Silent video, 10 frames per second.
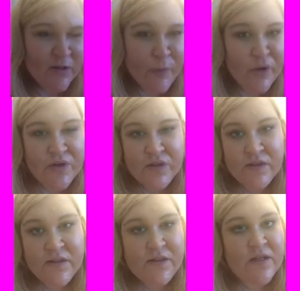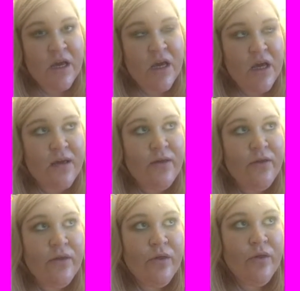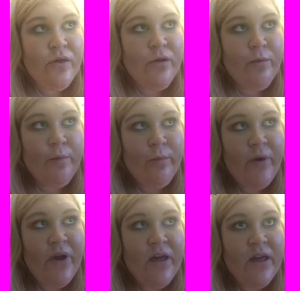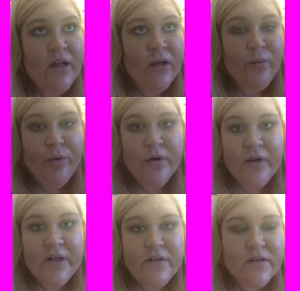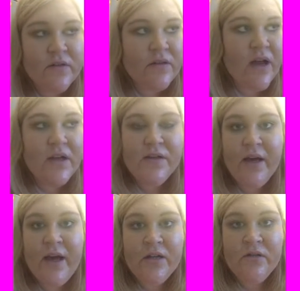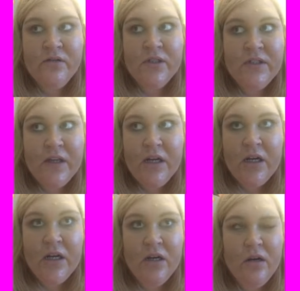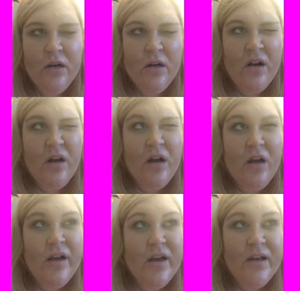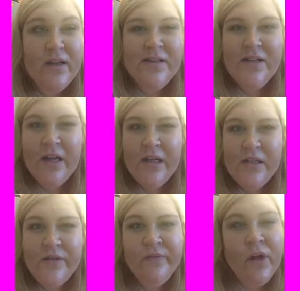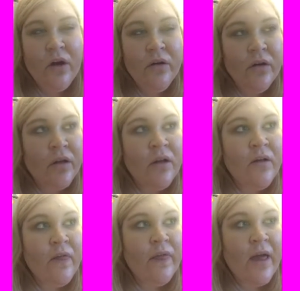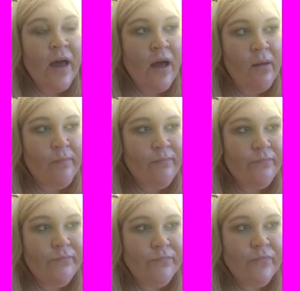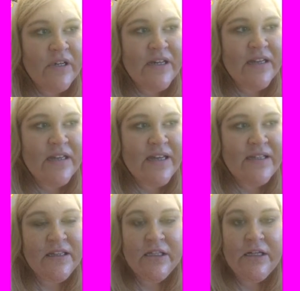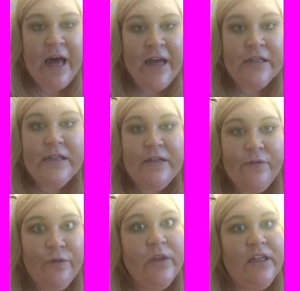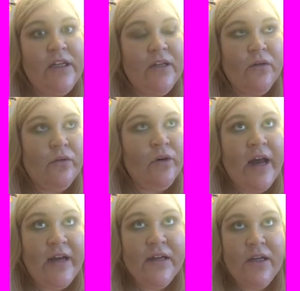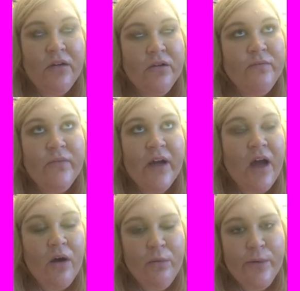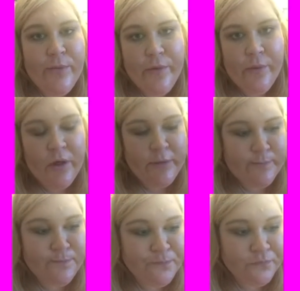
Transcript: suppose just to see the healing progress, as I had said in yesterday's vlog. They said that it hadn't fully healed, or it hadn't healed. I can't remember the wording.